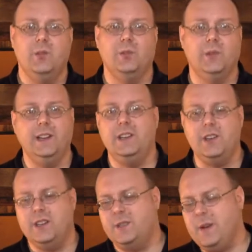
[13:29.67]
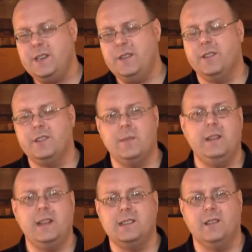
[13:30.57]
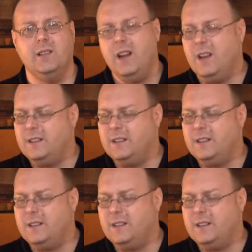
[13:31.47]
really good, especially for something that's a,